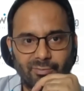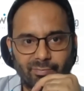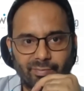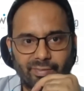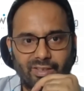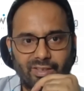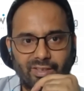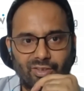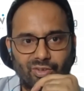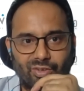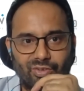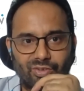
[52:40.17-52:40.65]

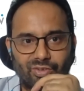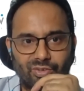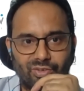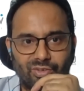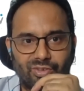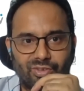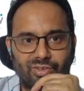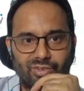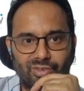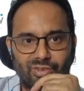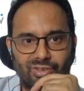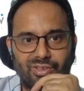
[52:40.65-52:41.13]
You know,
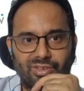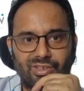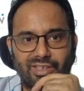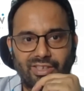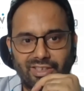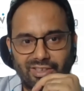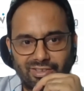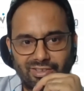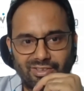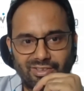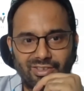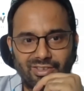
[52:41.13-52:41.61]
just
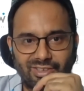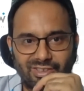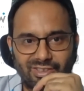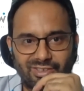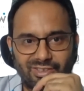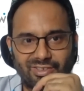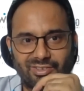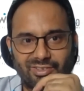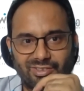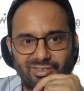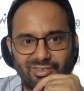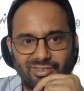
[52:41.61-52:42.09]
like
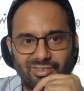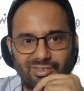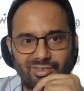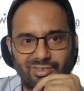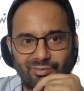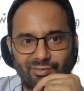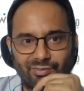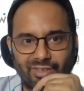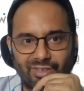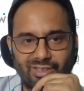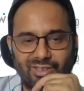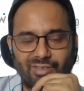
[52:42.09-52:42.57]
the
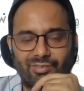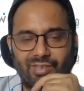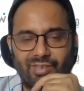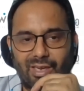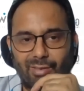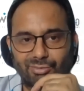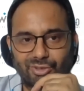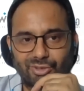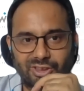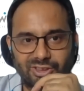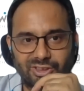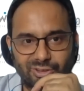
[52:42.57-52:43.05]
way the
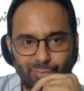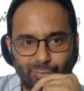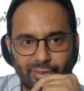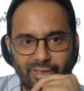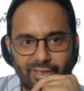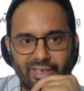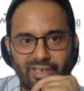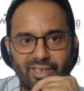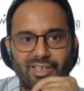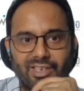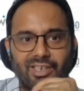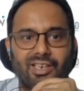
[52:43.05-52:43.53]
farms are
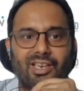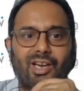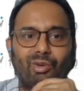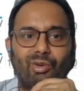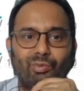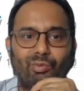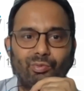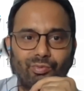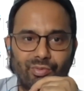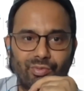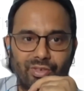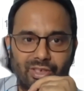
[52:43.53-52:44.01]
spread and how
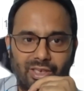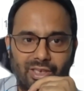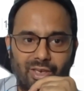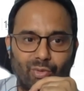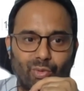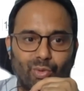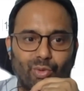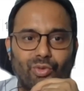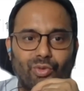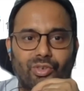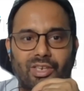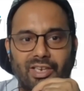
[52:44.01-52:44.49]

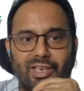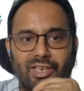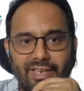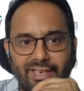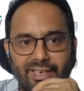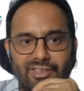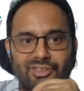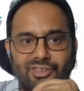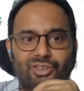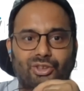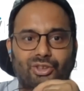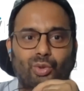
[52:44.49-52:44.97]
do you
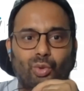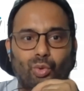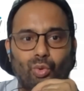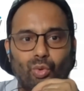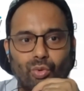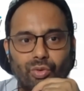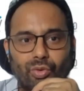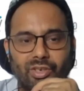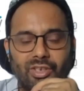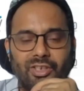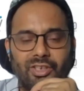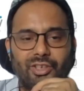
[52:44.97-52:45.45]
collect,
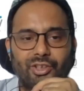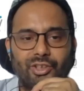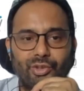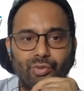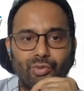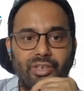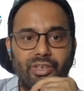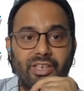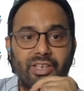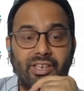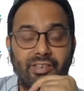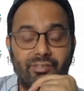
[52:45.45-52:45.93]
store, you
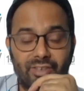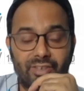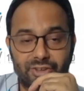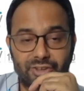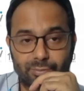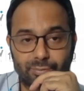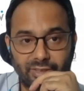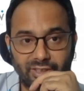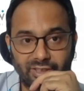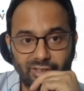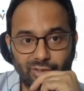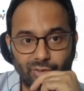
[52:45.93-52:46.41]
need
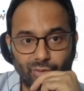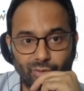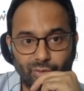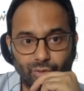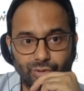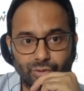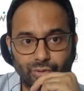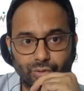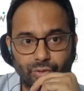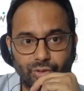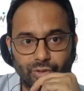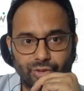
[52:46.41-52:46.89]
investment in cold
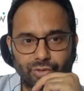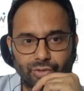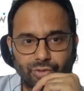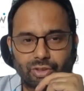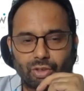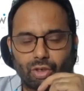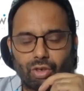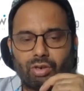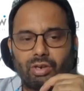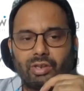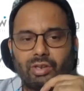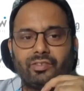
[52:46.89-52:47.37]
storage. So it's a
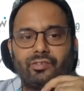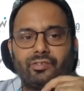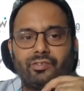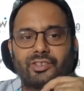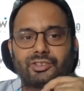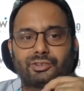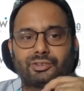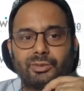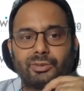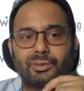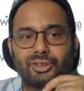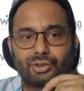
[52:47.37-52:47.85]
lot of
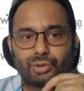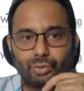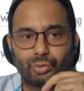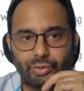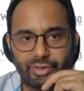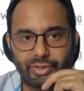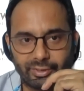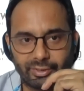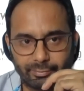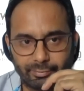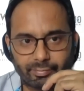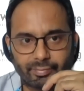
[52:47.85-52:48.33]
investment
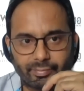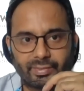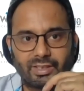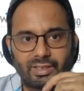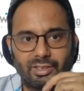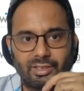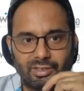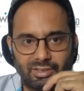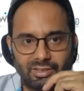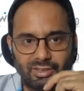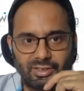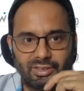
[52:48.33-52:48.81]
story,
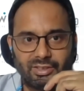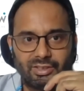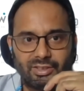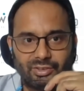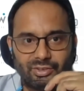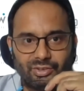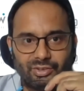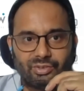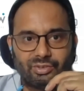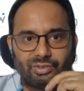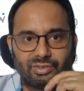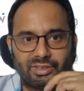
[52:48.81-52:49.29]

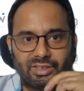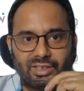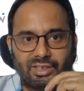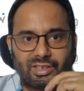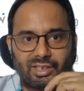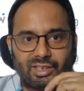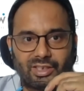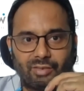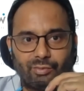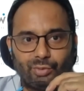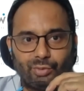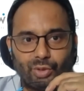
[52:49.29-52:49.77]
you know, that
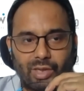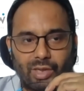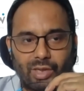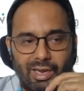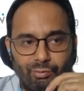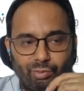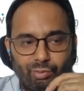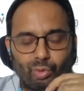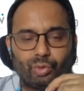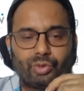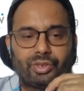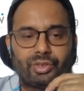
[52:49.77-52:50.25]
you
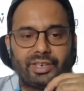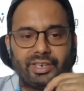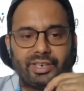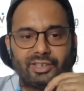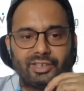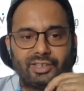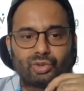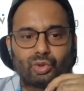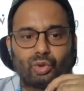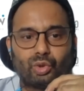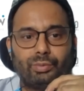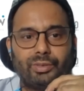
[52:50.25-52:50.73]
have to
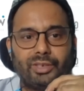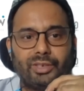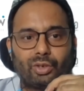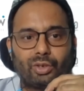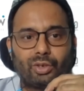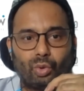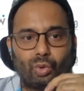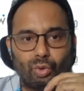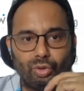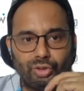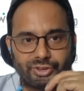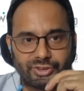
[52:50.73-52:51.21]
create so many
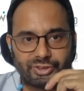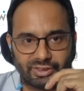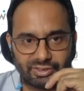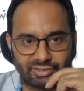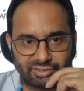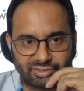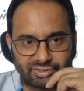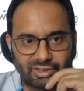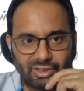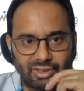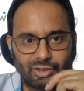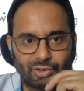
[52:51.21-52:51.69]
cold
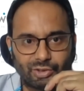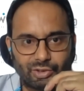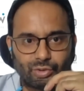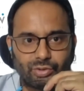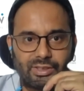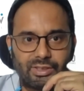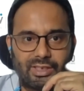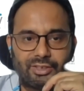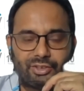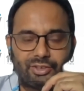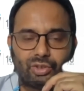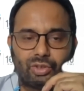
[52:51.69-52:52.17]
chains so
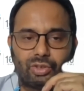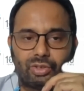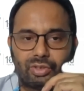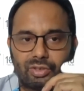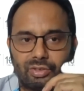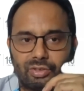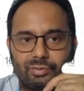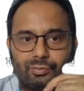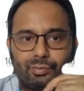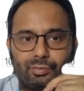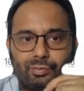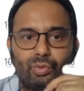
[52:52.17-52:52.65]
that
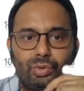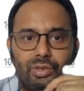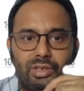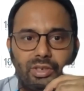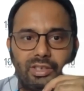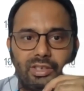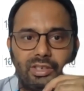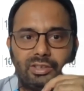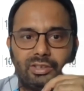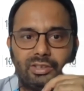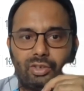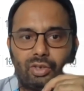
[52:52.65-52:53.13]
your food
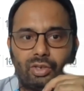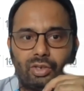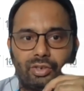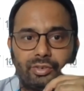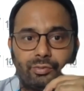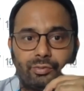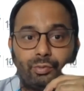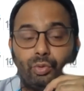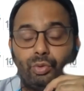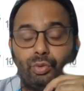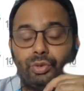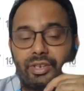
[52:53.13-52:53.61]
or
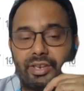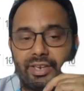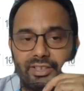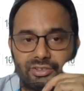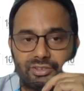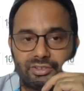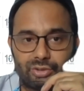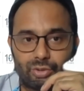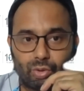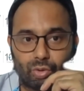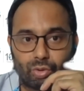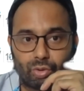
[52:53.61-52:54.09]
food
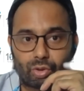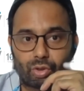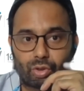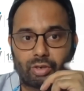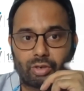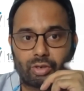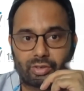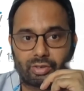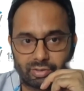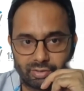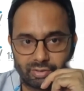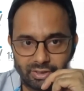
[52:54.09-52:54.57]
grains don't
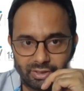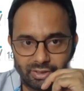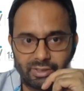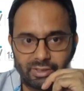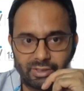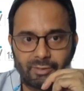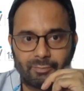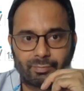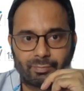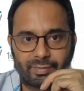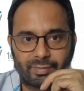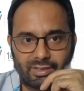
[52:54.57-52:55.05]
rot,
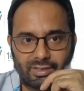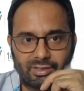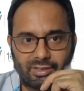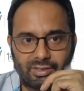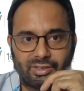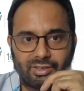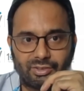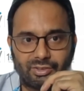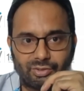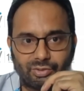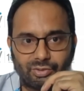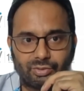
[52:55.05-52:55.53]

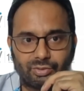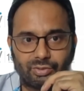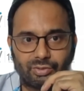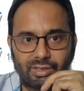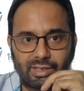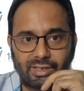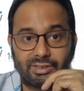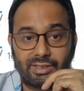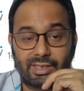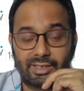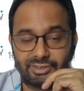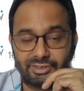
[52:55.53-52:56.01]
you know,
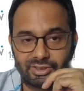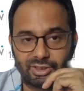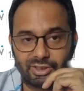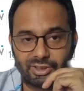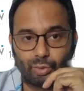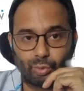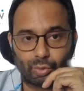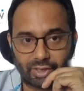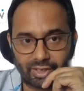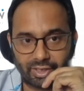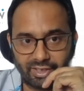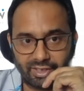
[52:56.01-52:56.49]
as they
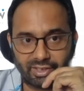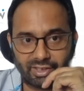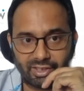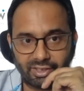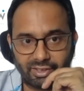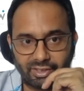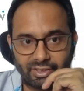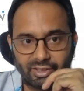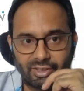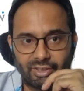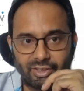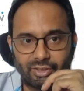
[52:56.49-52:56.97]
do
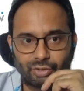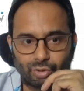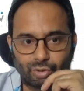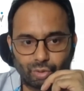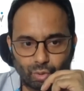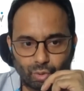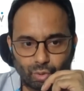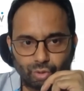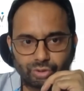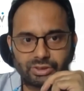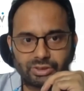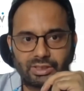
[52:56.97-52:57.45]
currently. So
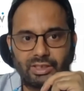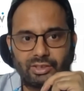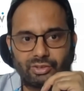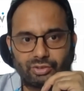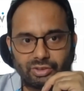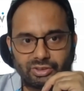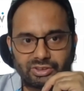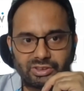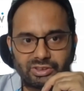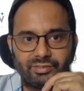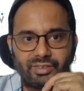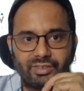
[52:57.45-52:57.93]
those kinds, so
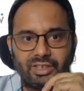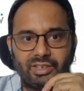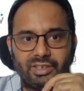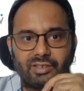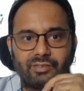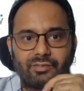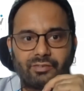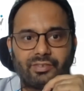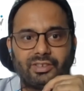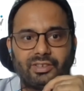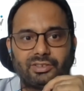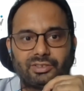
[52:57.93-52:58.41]
it's a very
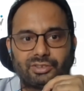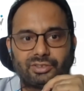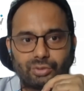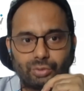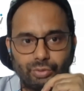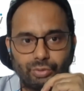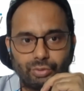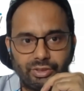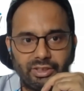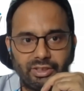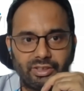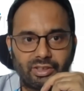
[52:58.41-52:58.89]
different
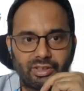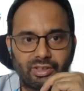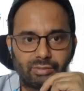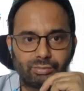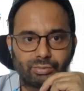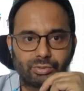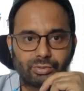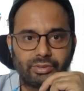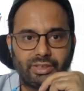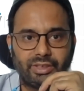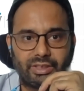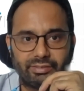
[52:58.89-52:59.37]
story in
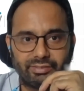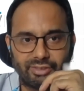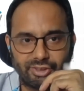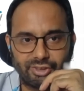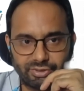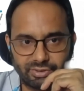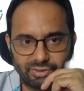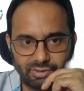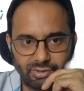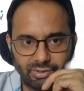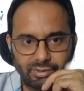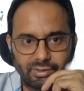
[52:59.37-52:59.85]
terms of
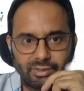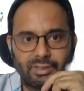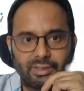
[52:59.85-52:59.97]
intervention